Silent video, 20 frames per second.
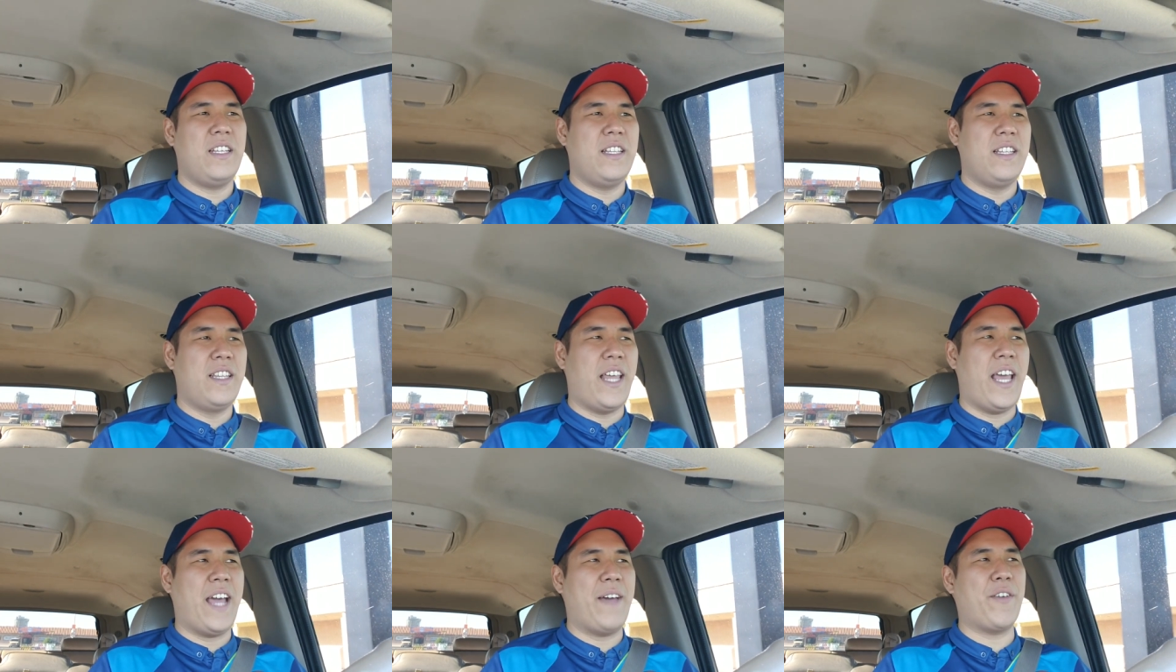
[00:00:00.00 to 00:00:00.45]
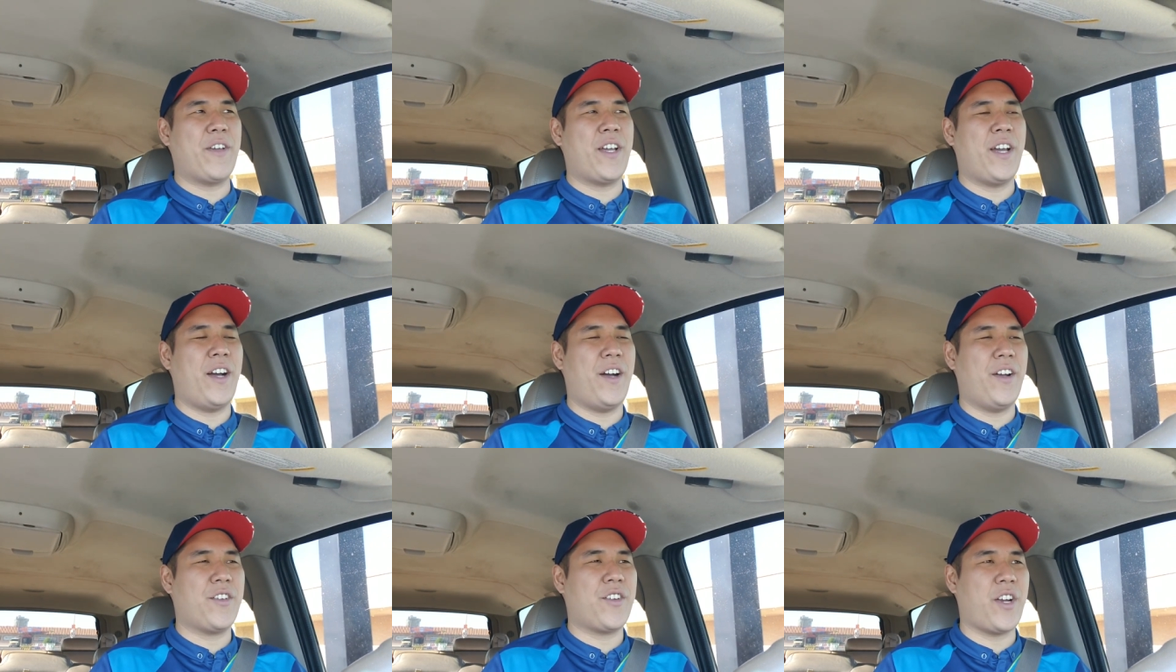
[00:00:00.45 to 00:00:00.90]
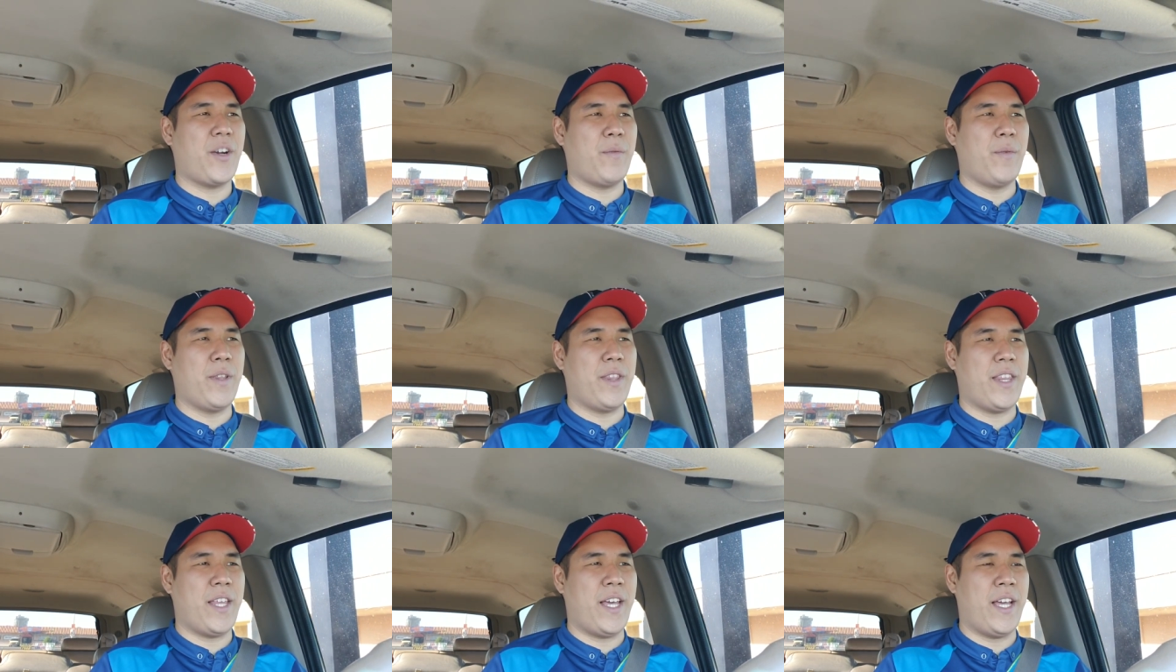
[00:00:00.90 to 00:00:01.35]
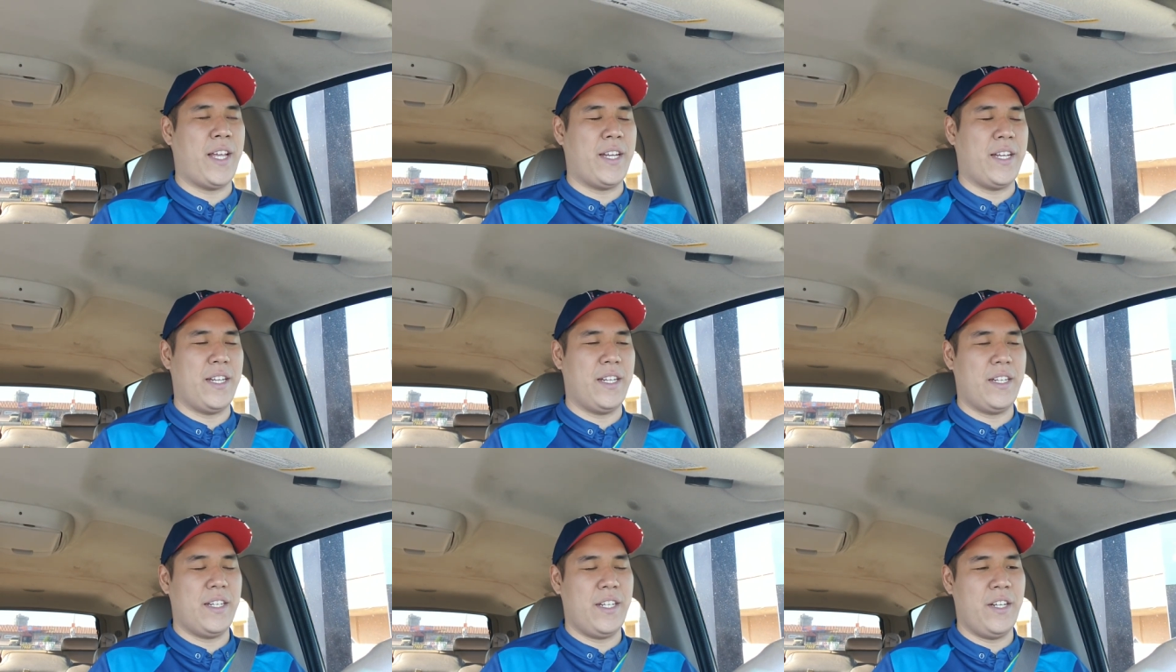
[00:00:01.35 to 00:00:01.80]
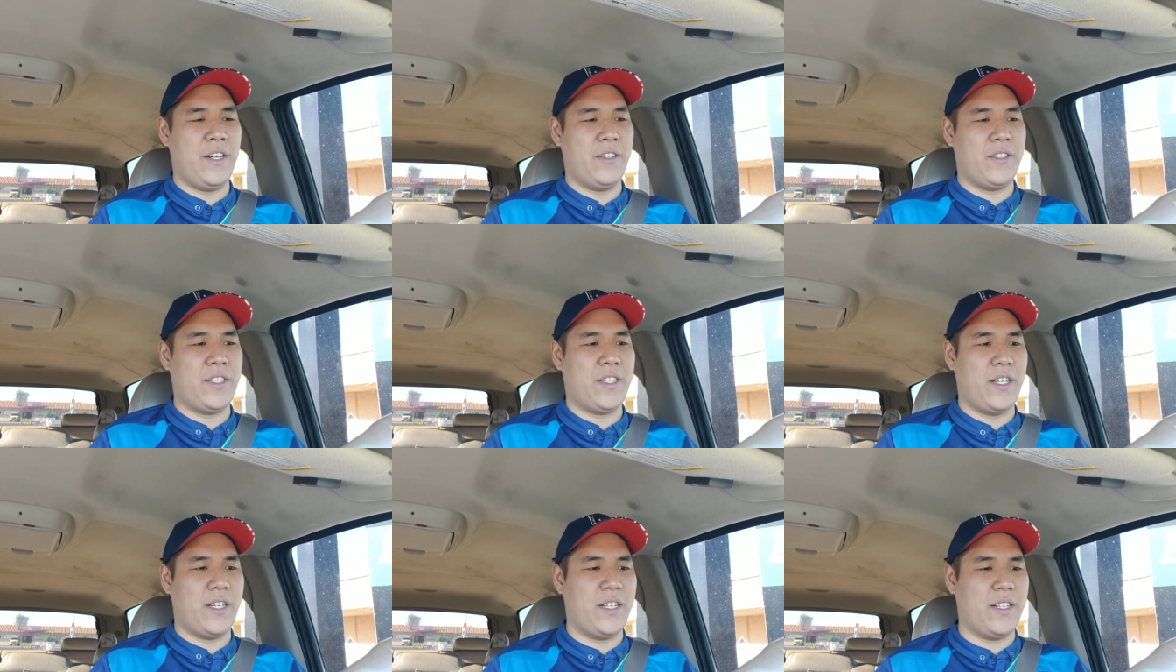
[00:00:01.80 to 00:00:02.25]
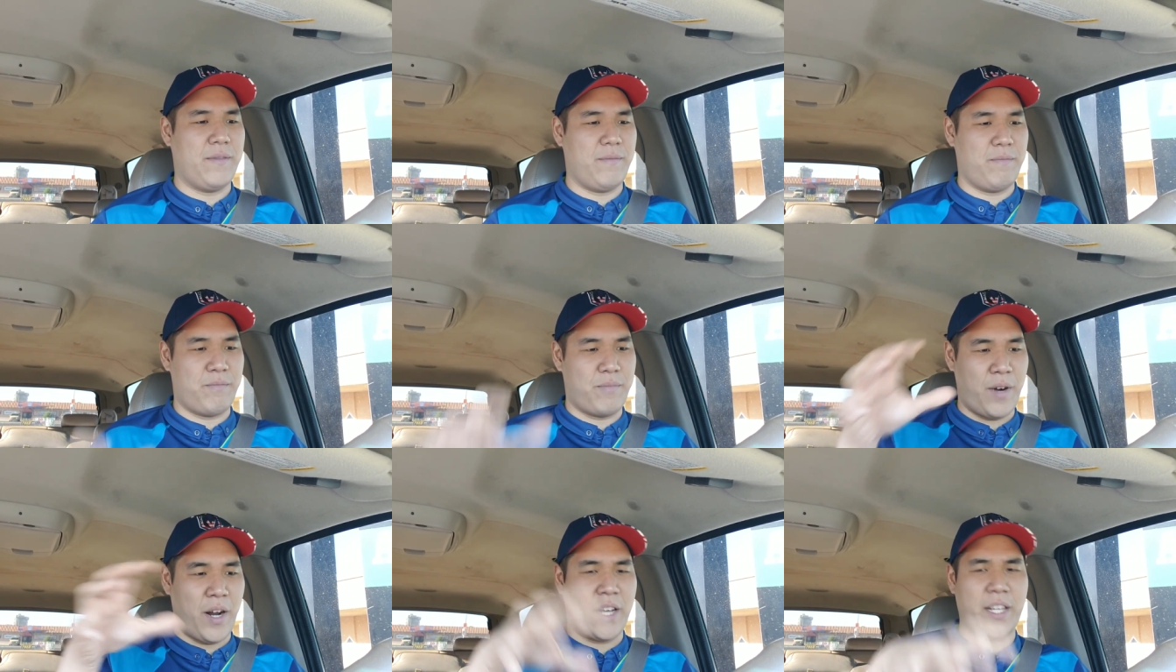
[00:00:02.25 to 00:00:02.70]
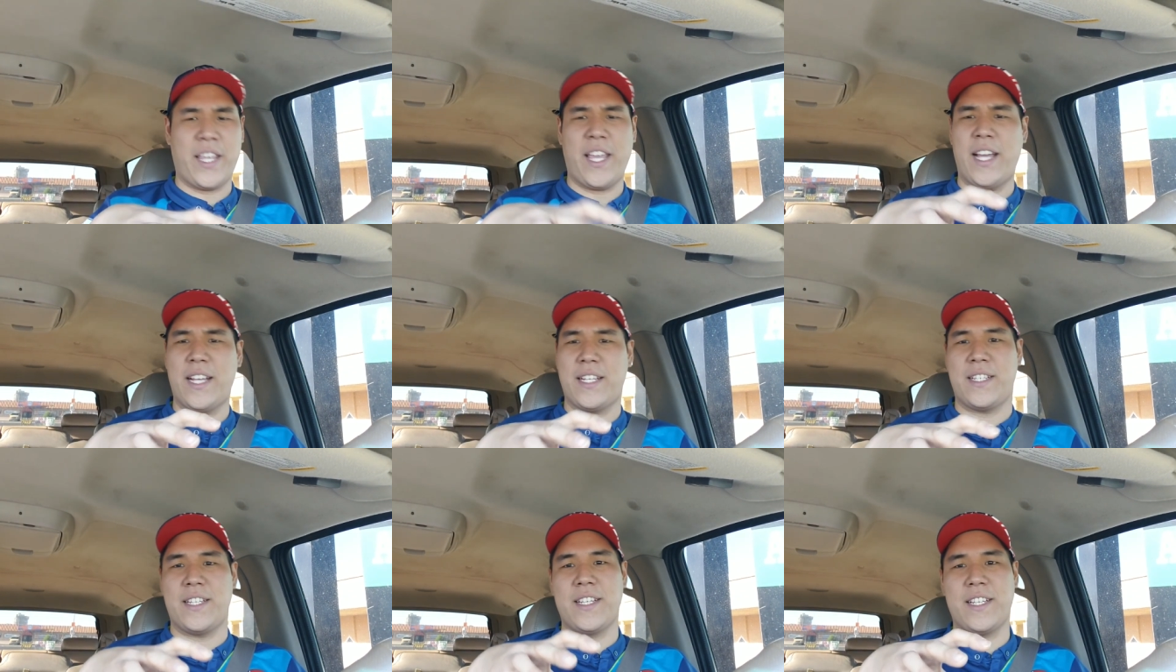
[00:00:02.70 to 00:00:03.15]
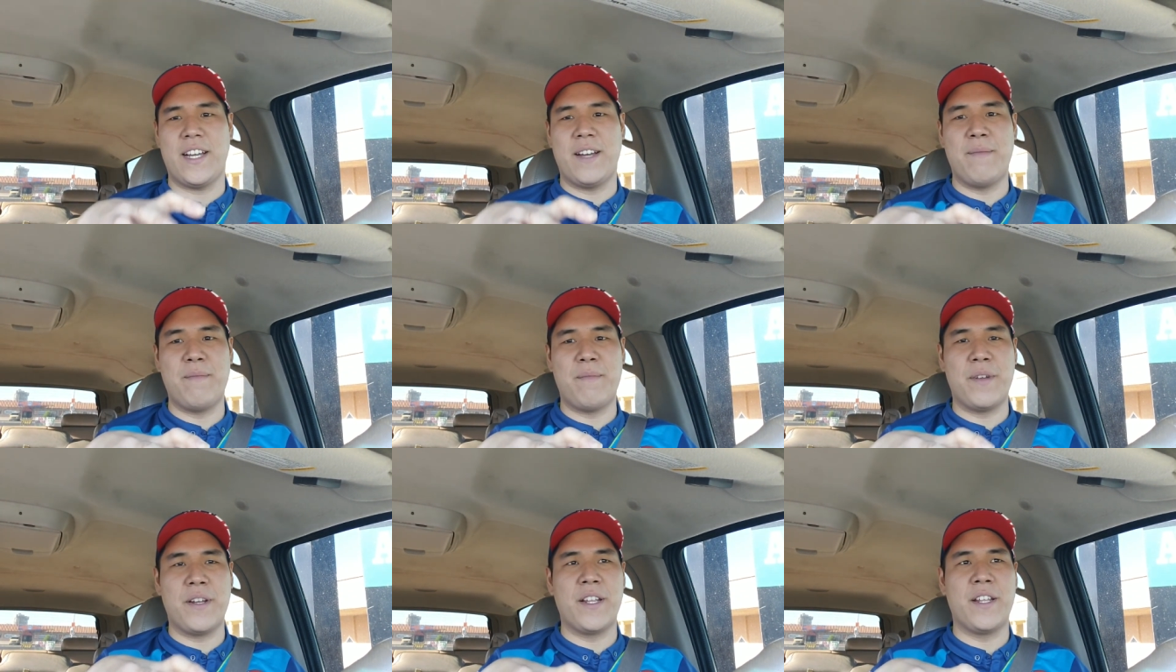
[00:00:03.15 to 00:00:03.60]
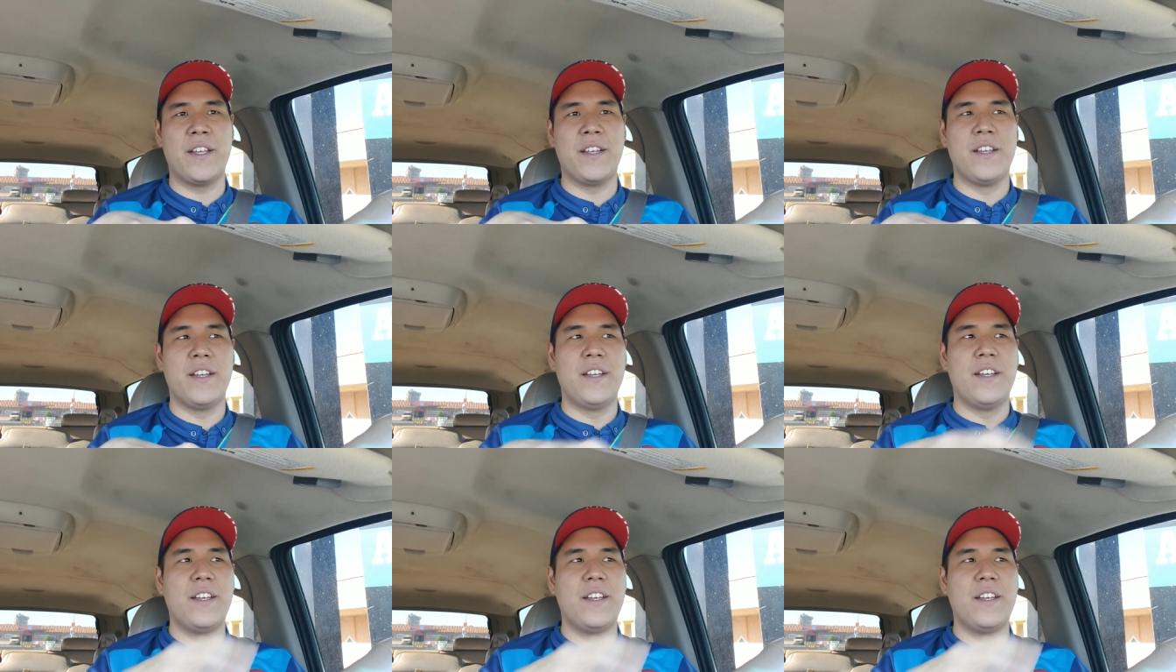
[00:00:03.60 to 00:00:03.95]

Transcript: they have a contract with that, you know, the broadcasting company,